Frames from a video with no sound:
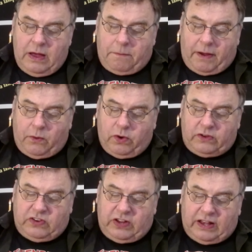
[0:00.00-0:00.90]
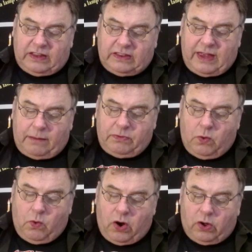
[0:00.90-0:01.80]
by which he condemned the
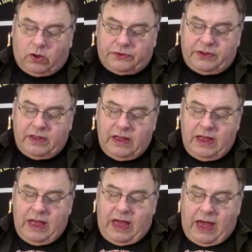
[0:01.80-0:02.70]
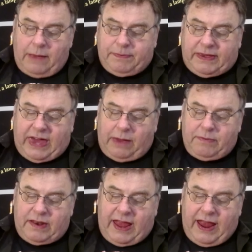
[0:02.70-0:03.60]
world and became
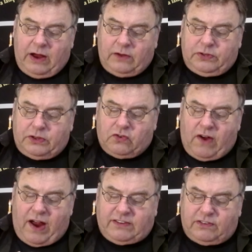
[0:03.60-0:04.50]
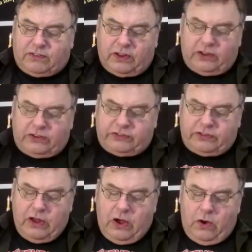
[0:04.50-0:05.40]
an heir to the
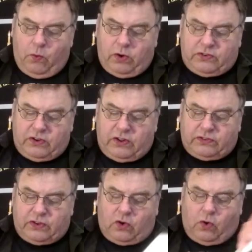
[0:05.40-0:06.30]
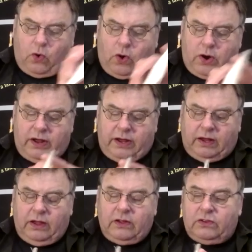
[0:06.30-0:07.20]
righteousness which is according
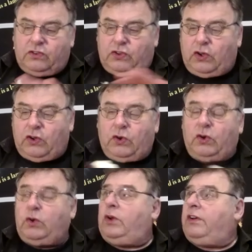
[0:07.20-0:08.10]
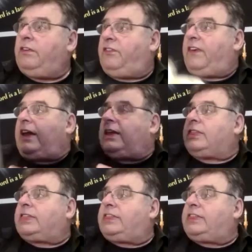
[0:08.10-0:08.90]
to faith.